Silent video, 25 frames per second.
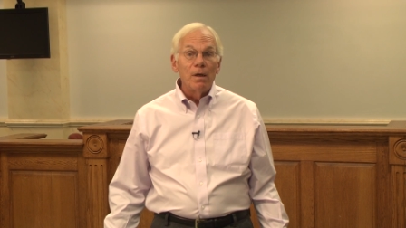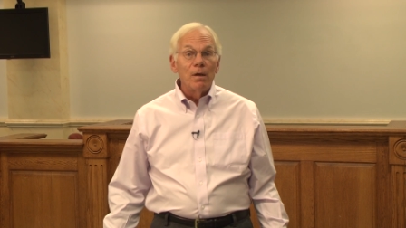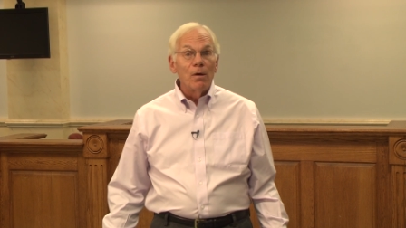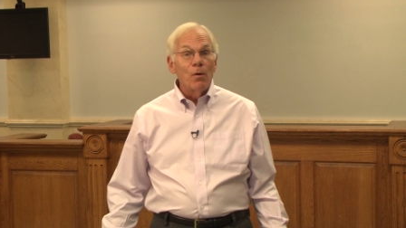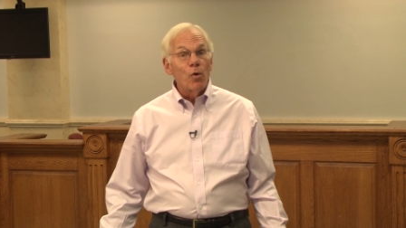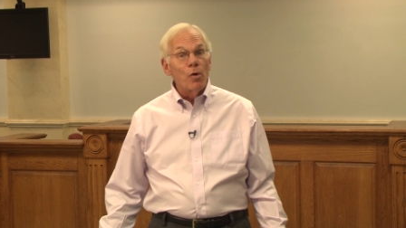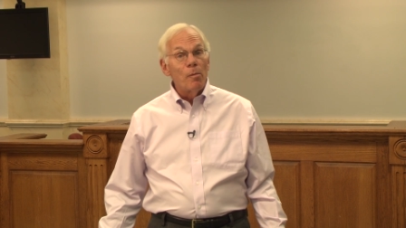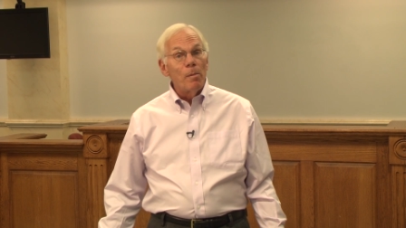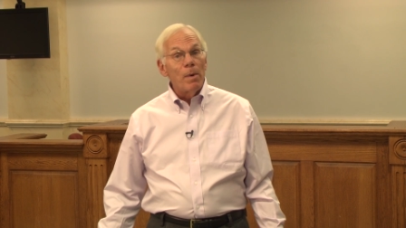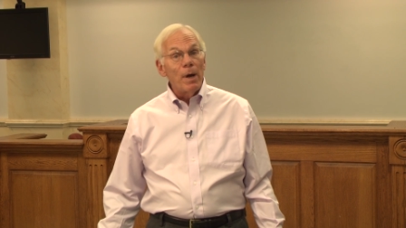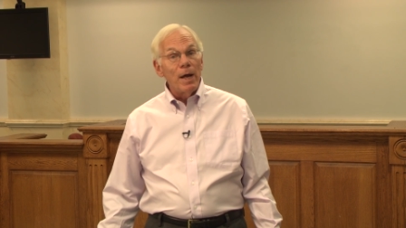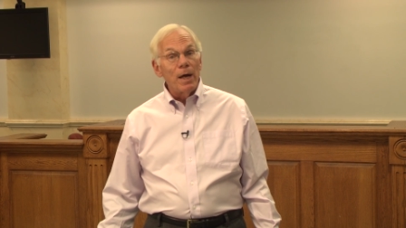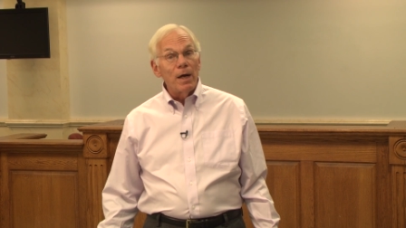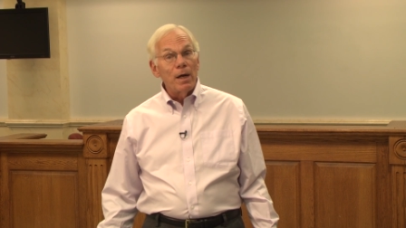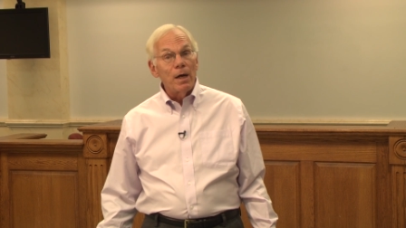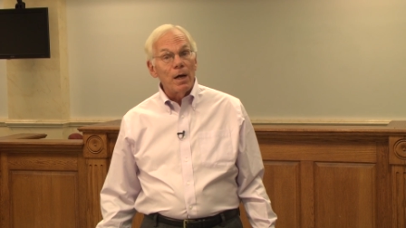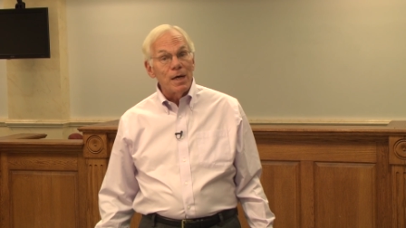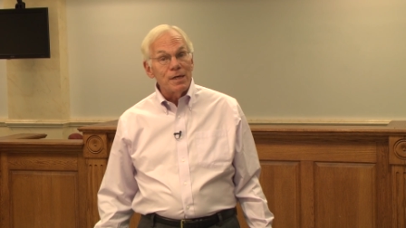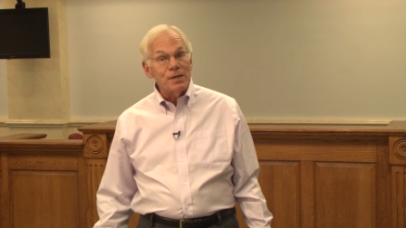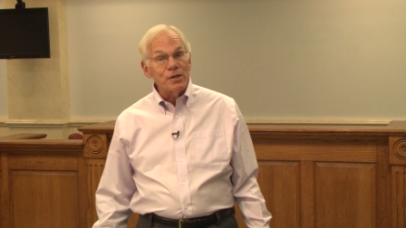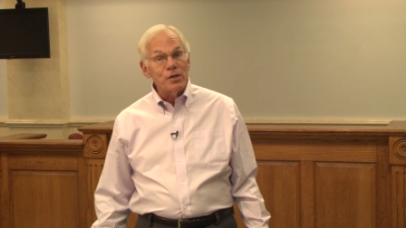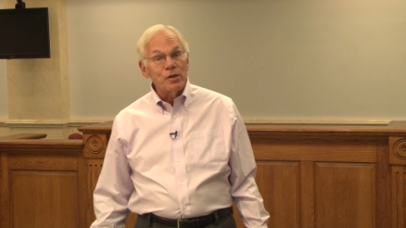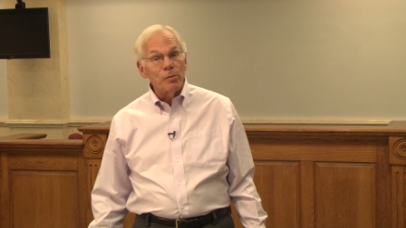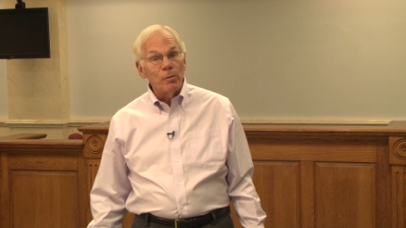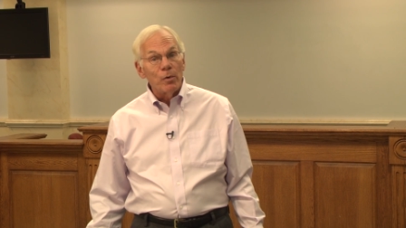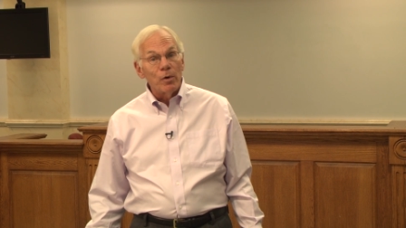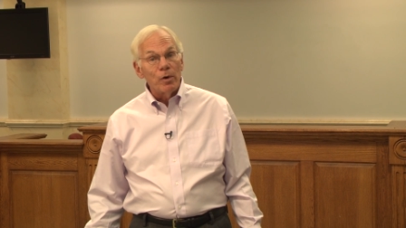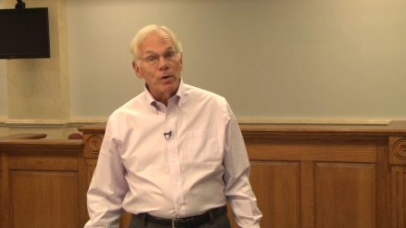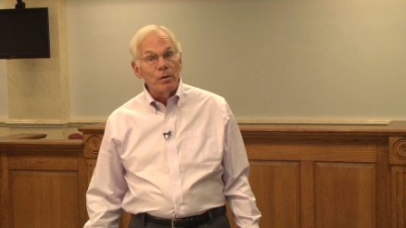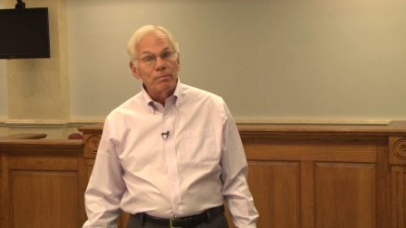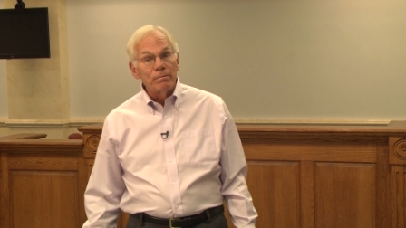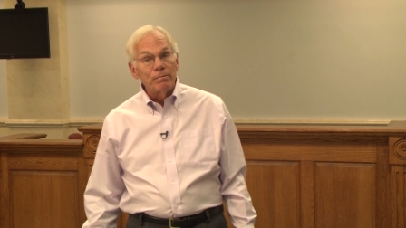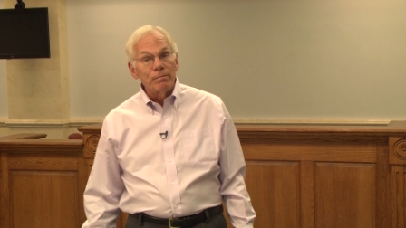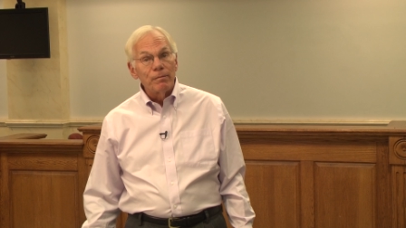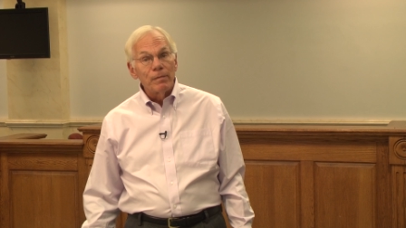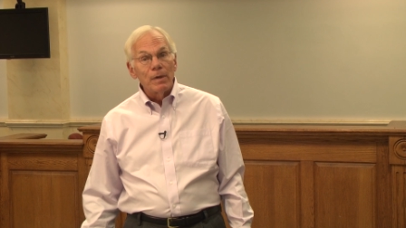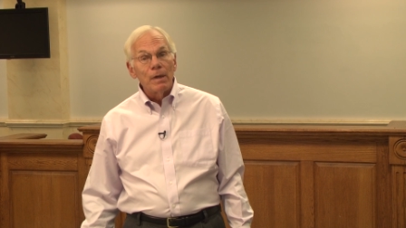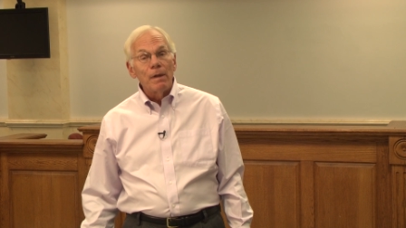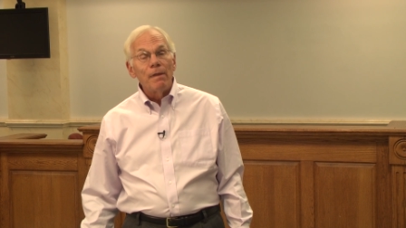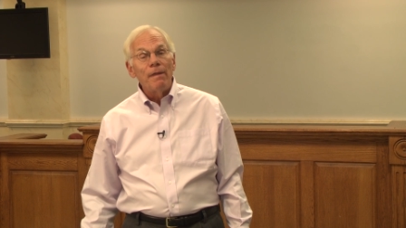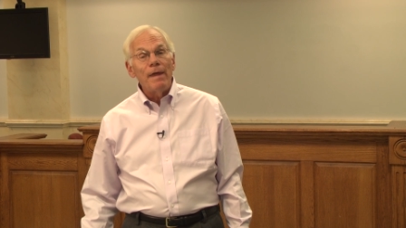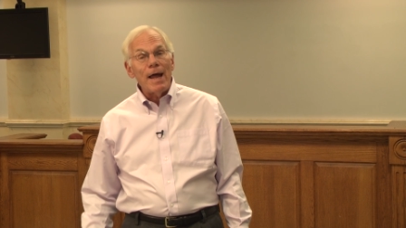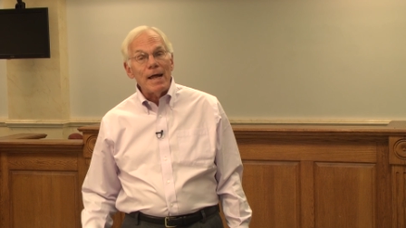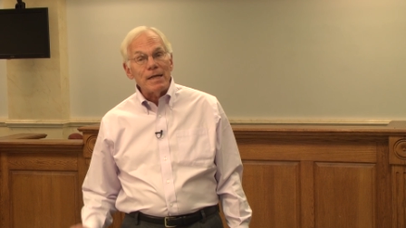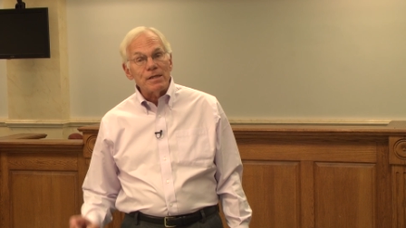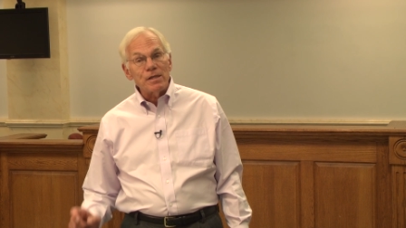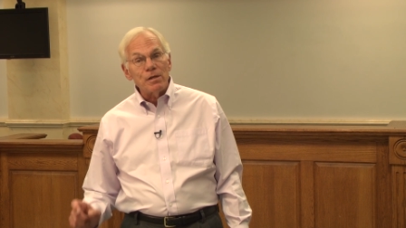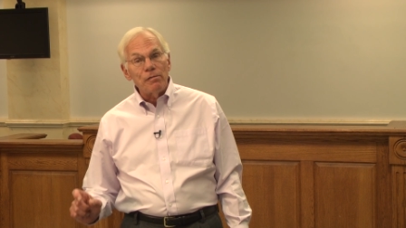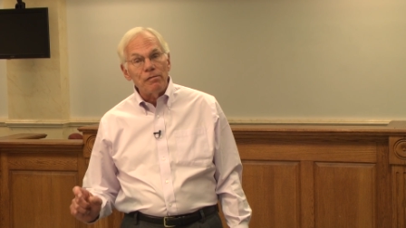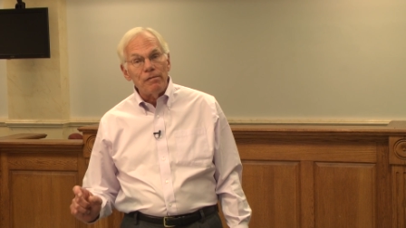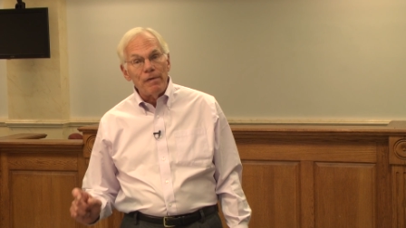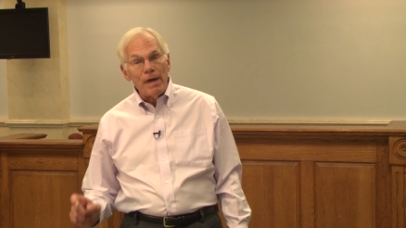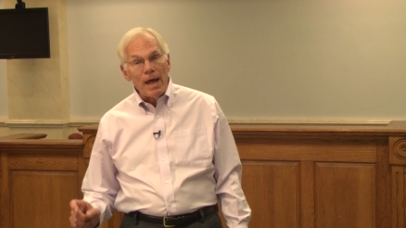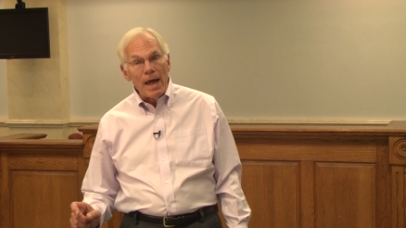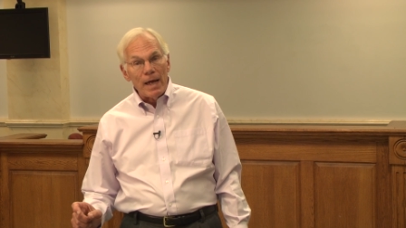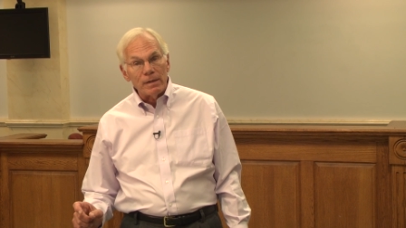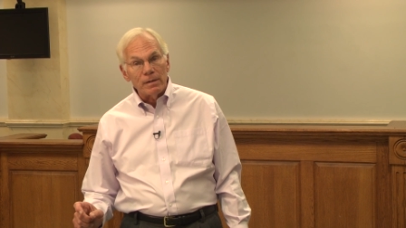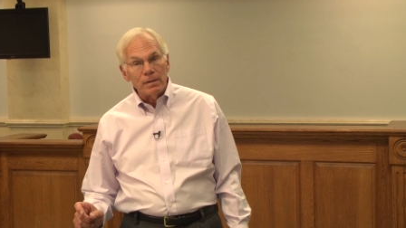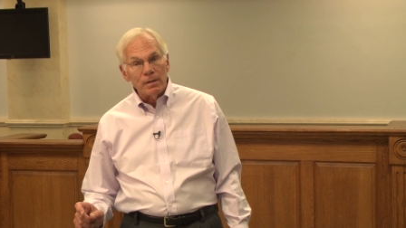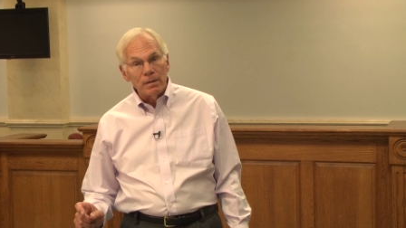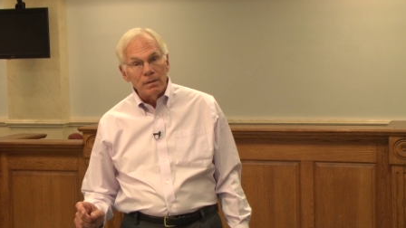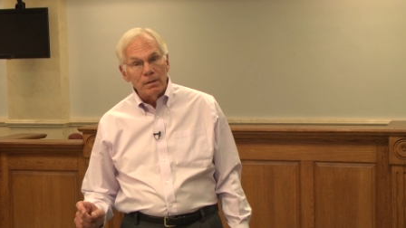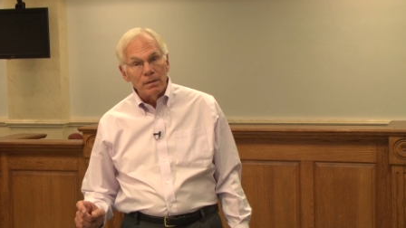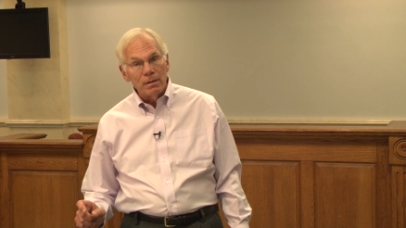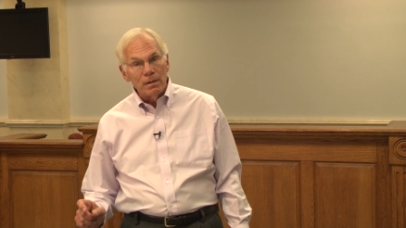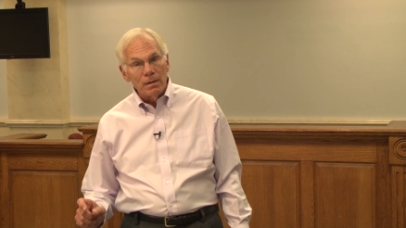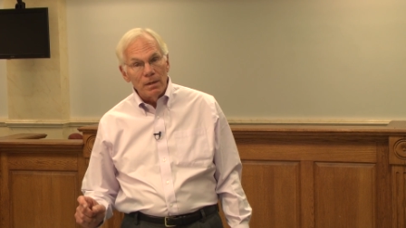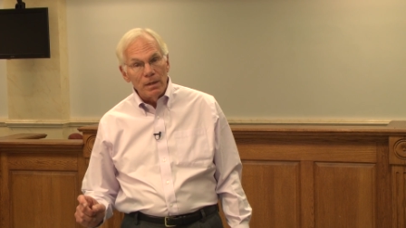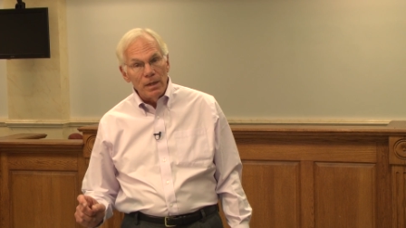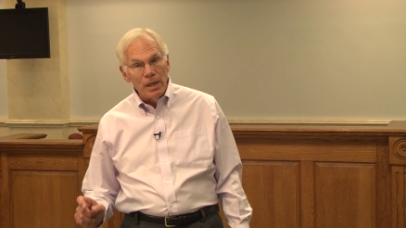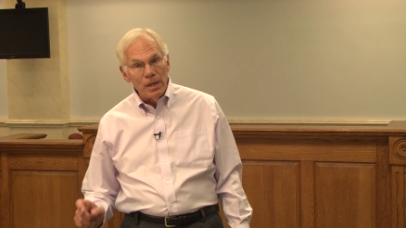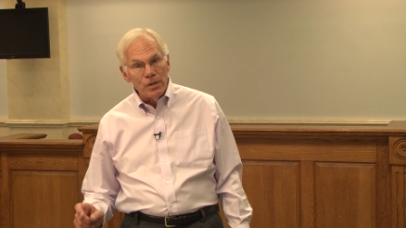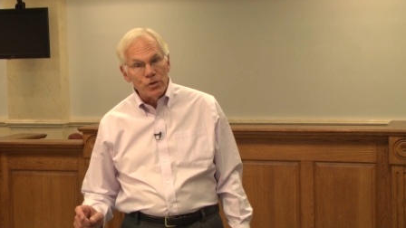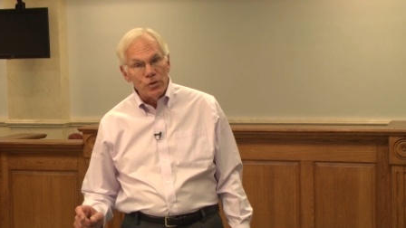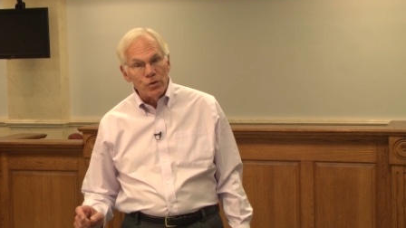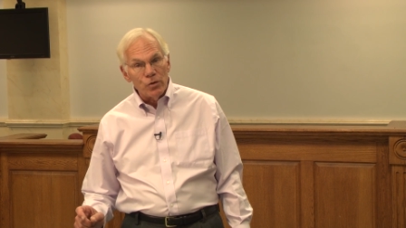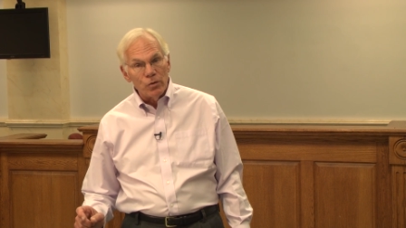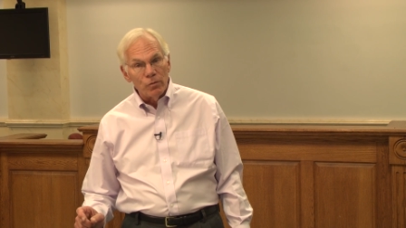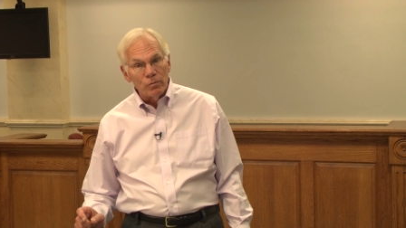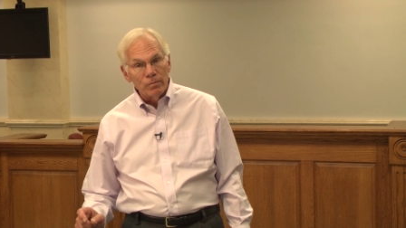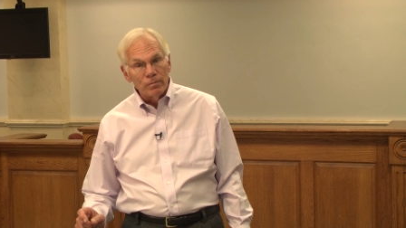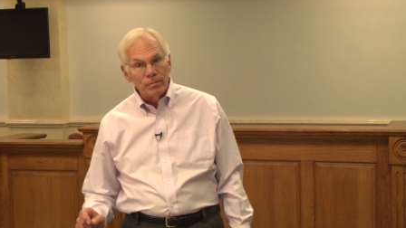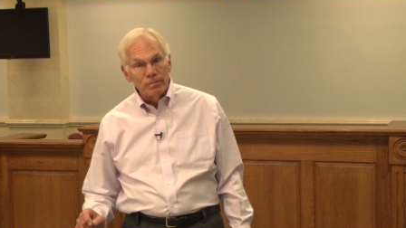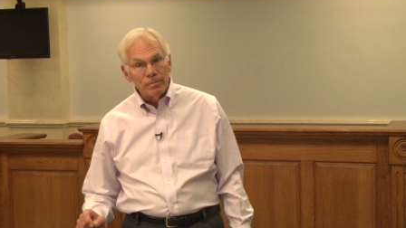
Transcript: or by a customer? That's a fact issue.